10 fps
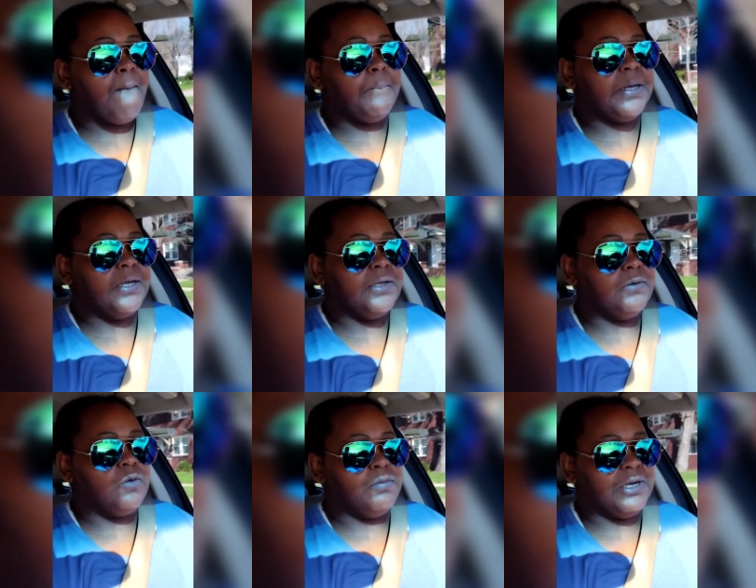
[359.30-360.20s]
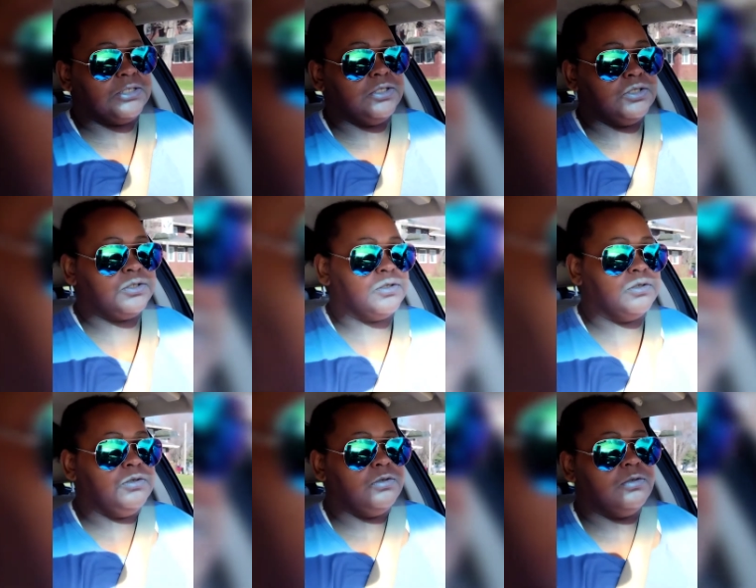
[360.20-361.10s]
But with my
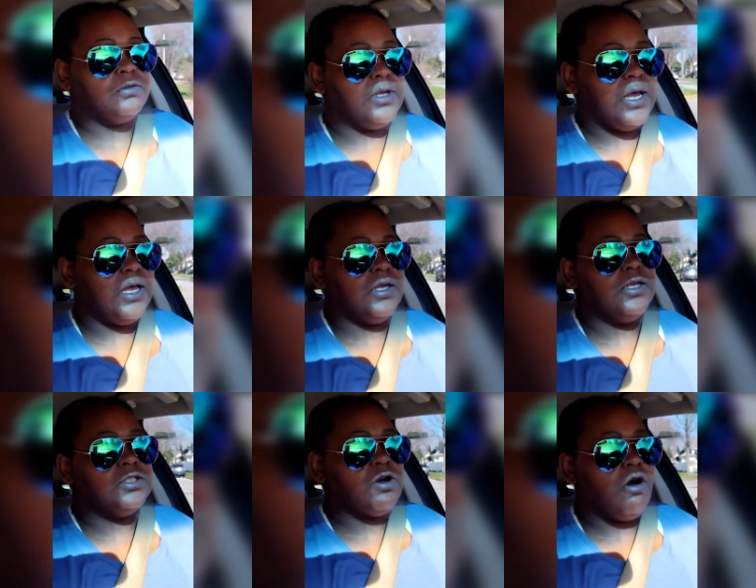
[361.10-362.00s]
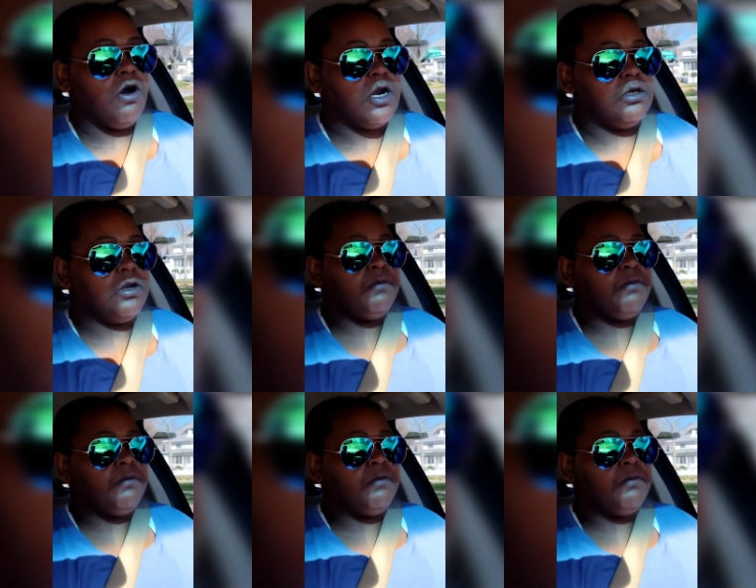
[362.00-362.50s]
sister, it's hard. I